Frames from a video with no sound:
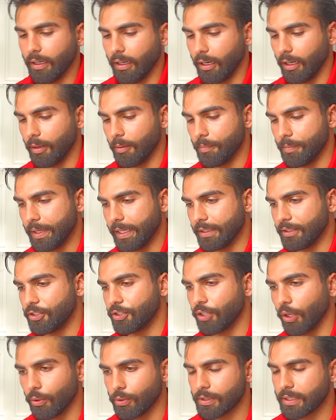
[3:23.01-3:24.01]
Um, it
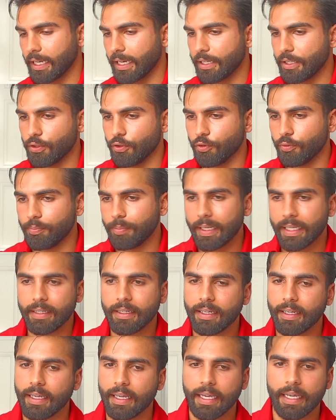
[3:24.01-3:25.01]
shows that you've
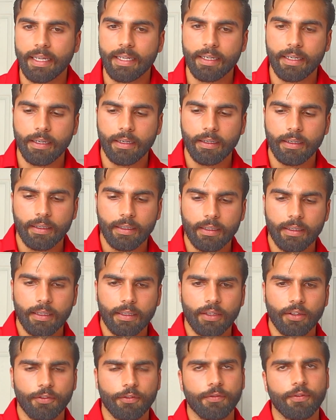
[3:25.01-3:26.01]
been in
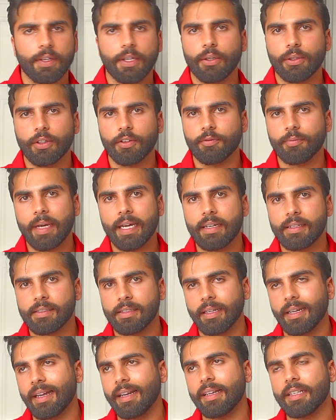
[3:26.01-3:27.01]
the field of
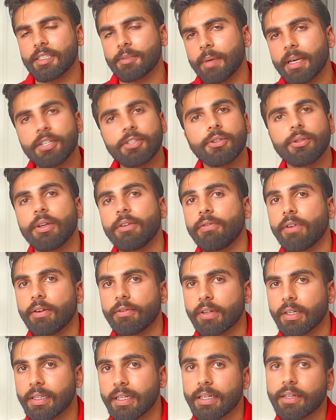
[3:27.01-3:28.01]
medicine, and especially if you
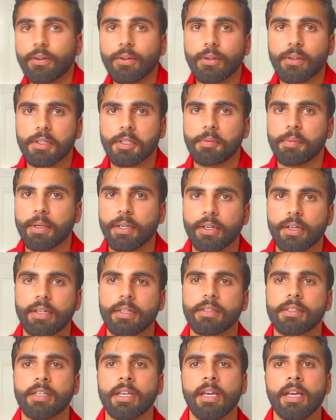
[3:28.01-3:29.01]
have a clinical
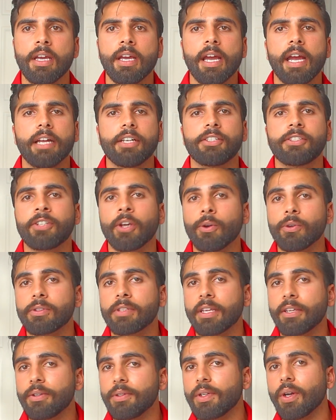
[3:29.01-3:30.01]
experience, it
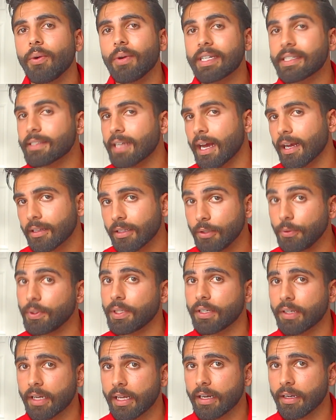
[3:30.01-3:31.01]
shows that you know exactly
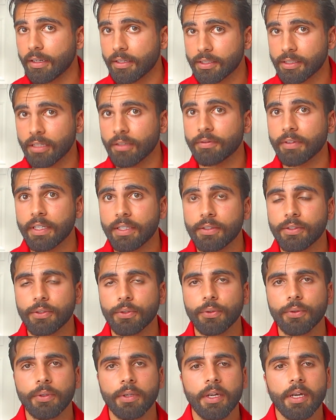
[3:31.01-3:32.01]
what you're getting yourself
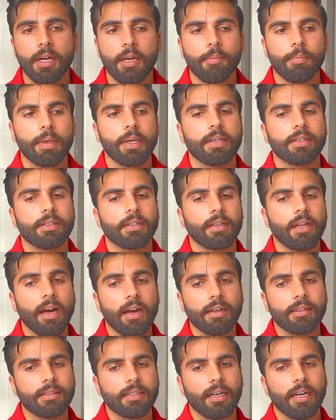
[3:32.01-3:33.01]
into. Because a
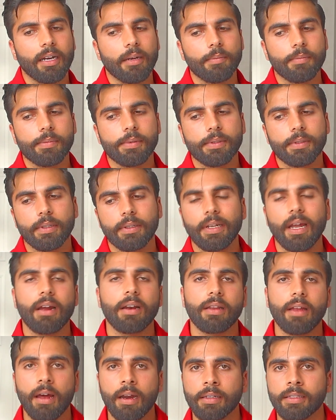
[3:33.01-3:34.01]
lot of times,
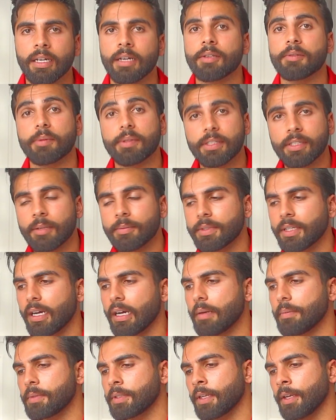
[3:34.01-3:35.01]
not a lot of times, but
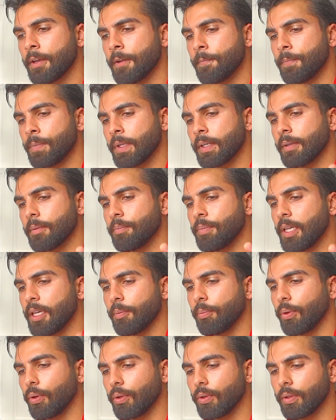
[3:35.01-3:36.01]
sometimes,
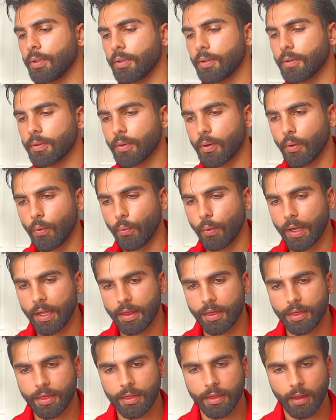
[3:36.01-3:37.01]
people
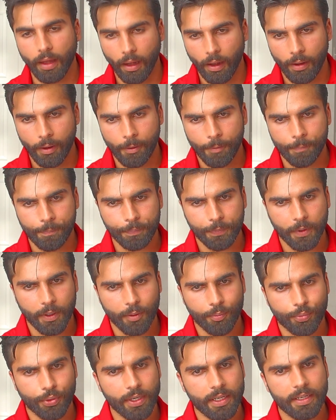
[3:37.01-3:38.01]
with um,
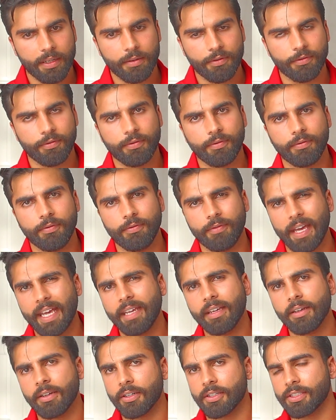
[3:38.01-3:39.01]
a pretty
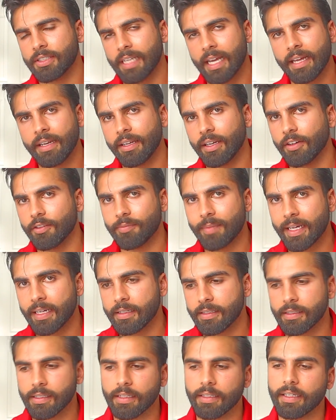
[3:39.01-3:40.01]
vague understanding of
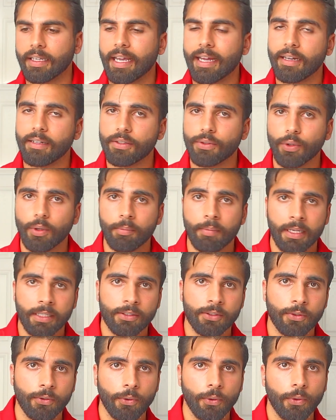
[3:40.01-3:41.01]
medicine get into a
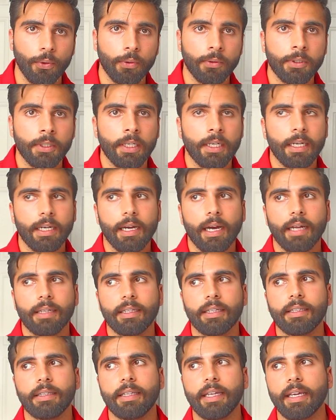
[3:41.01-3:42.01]
med school
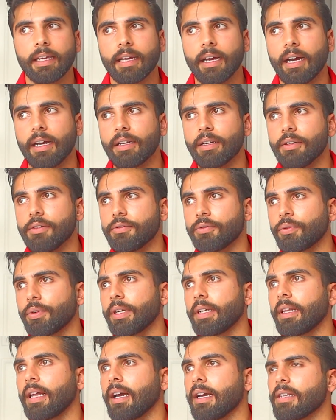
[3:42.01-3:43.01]
and then they kind of
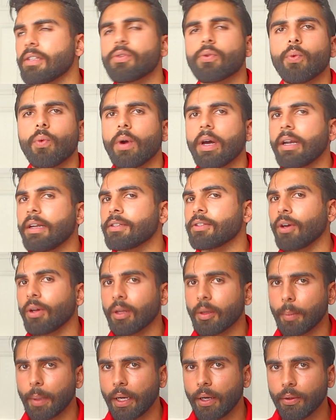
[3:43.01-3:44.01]
realize what it's
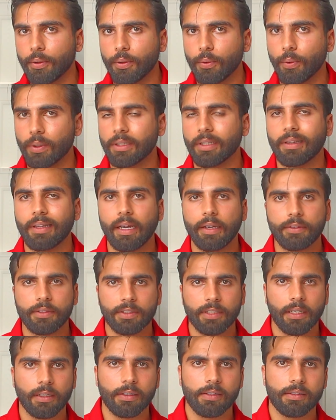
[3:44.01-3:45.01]
all about, what the
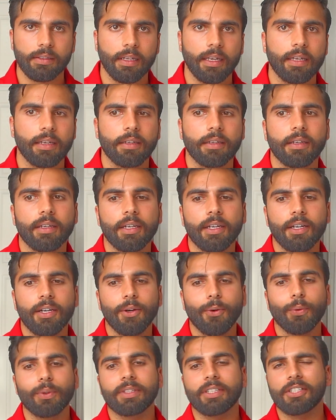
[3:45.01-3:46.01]
lifestyle is like,
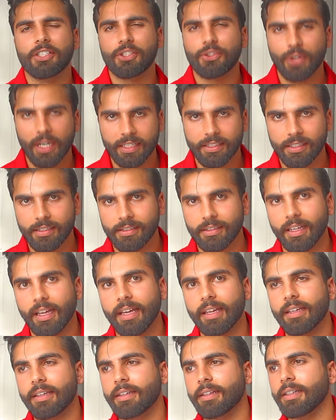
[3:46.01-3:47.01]
what the stress is
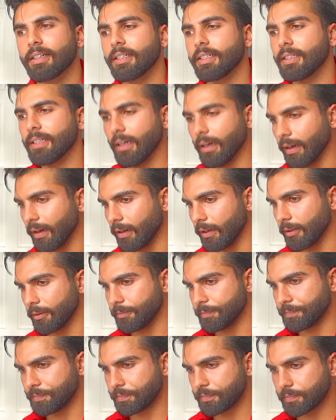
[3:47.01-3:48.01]
like,
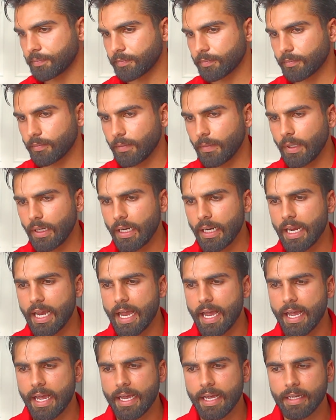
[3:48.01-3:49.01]
um,
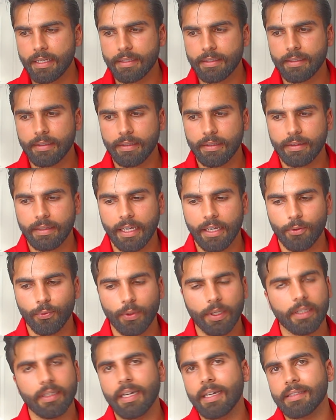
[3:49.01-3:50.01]
and they
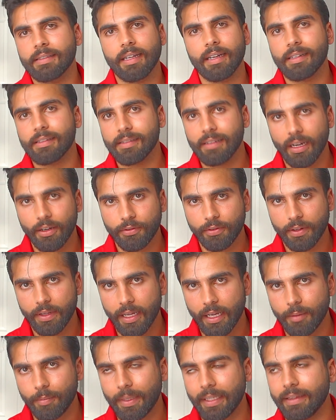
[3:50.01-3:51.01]
realize that it's not for
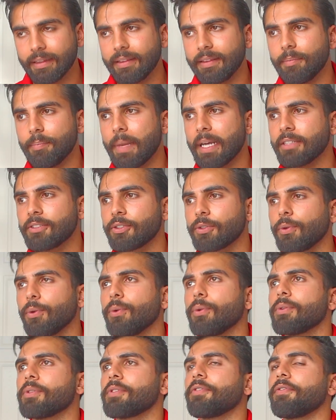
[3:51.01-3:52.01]
them. And med
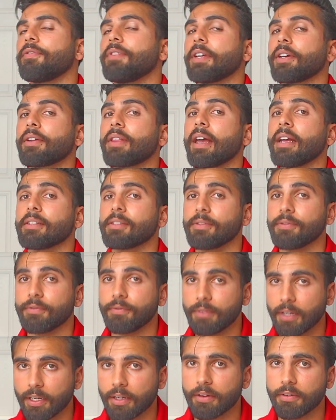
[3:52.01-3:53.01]
schools fear that
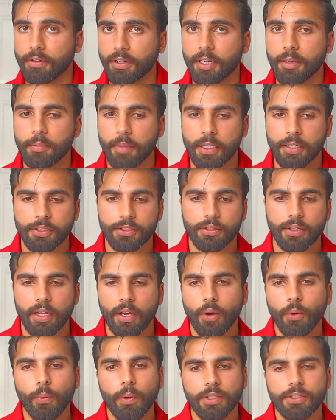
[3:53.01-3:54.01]
very, very much.
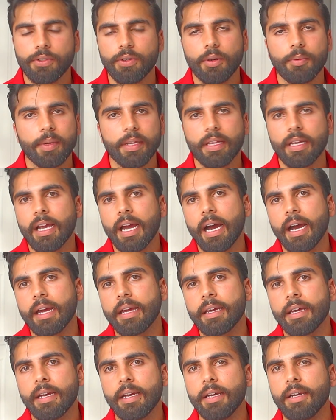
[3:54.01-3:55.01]
They don't want you to be the
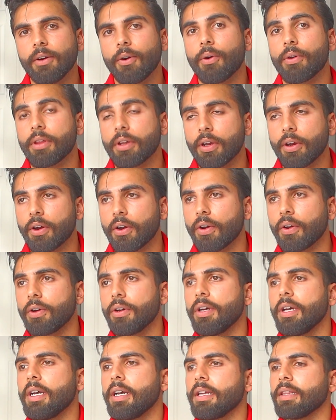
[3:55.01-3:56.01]
guy or the
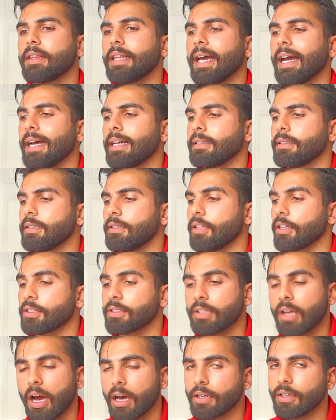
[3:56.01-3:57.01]
girl that
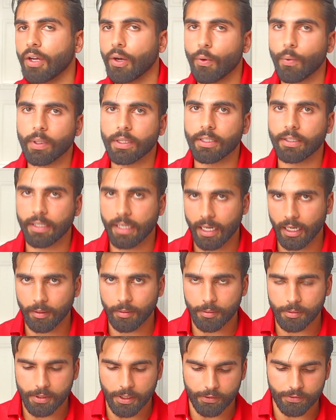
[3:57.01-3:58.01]
does not know what they're
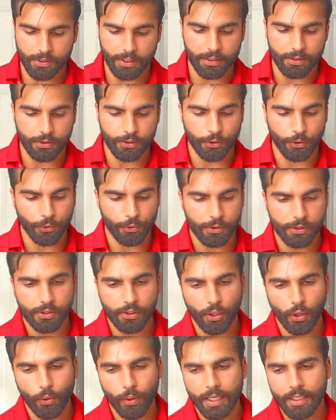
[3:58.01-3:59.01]
getting themselves into.
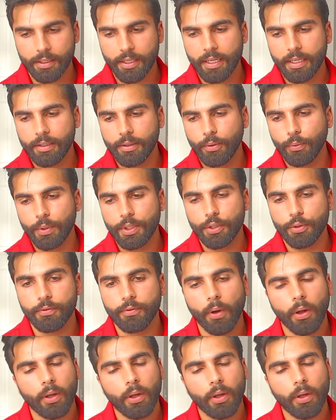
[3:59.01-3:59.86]
So it, it when you